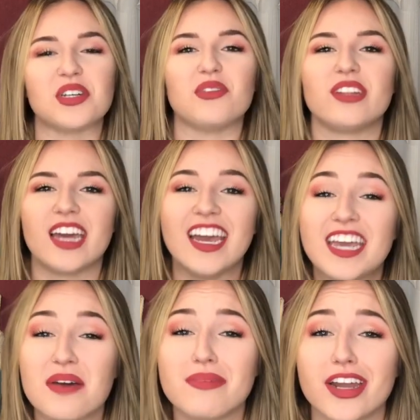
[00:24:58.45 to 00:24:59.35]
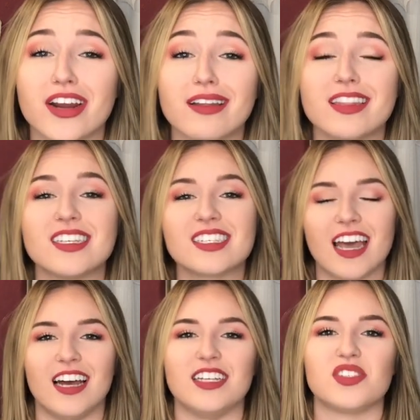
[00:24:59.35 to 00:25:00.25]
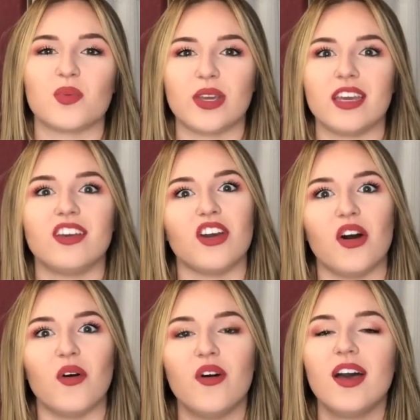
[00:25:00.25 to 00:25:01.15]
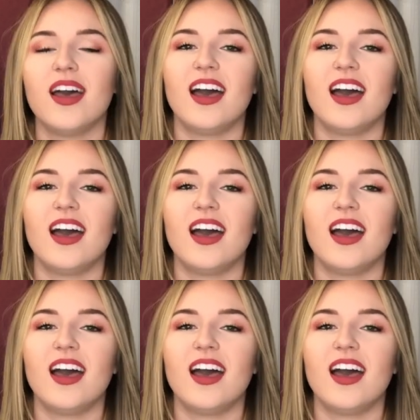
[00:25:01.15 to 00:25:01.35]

and hopefully I get better at this as we go.